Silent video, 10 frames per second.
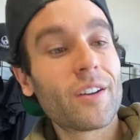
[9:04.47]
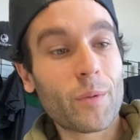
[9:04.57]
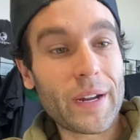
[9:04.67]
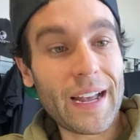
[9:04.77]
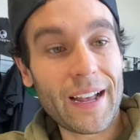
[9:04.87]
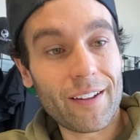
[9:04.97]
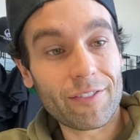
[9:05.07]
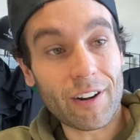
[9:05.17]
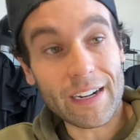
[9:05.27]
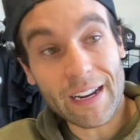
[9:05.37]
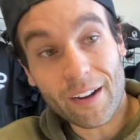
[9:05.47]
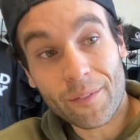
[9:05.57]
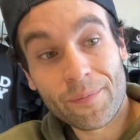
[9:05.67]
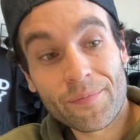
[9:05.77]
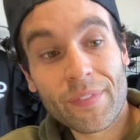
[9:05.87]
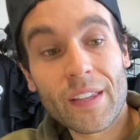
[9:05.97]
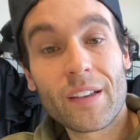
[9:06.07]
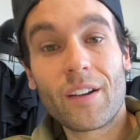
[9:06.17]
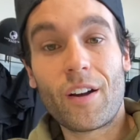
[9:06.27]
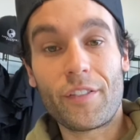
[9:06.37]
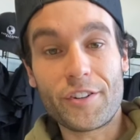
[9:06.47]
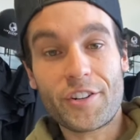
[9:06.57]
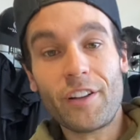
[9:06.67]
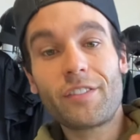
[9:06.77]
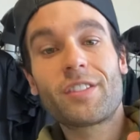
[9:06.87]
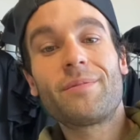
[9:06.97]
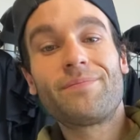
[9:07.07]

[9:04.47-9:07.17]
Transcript: we have right now on the shelves,